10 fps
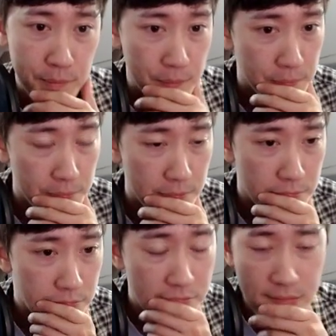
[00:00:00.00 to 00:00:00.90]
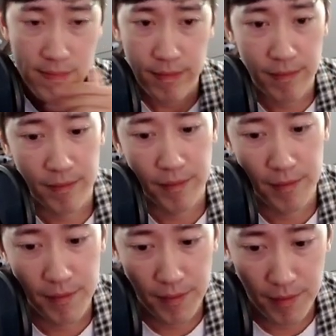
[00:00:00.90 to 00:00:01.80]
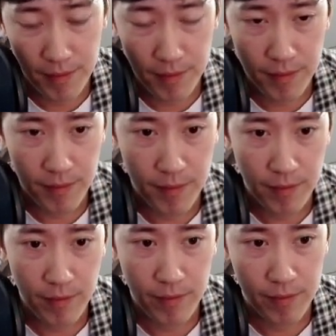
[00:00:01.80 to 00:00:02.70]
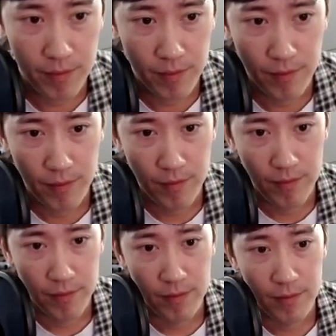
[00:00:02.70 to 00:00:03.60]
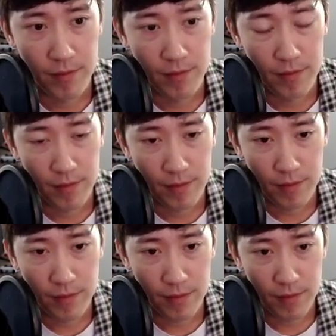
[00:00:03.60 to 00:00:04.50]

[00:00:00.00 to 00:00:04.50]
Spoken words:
[no speech]